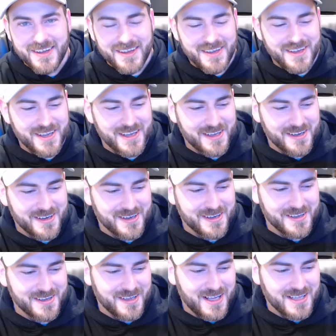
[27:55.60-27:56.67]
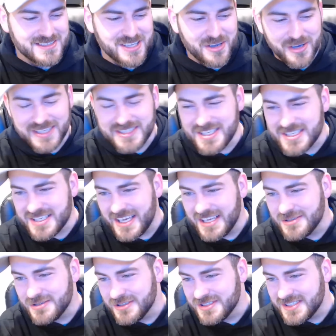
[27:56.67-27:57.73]
And so it's just
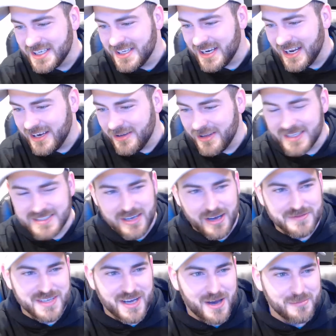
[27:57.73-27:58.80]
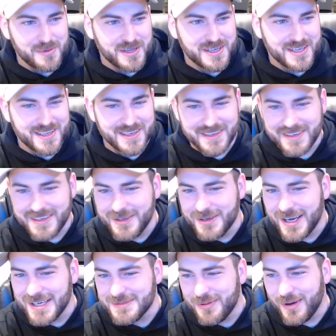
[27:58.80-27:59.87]
interesting. And I know that's off topic, and you
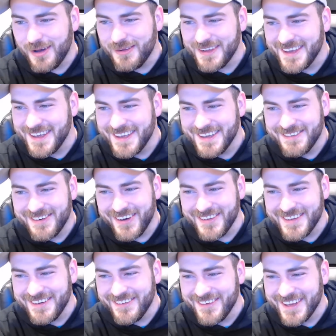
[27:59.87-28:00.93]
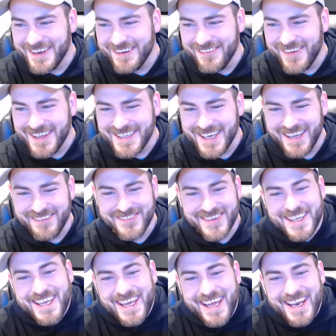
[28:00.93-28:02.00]
guys probably don't want to hear about that. But
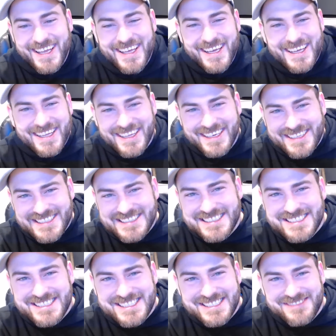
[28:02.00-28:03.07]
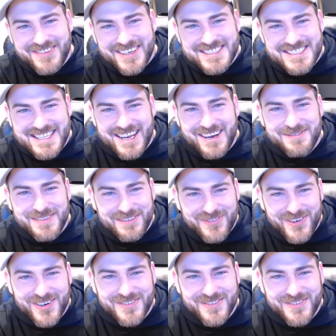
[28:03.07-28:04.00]
again, like this is just as much therapy for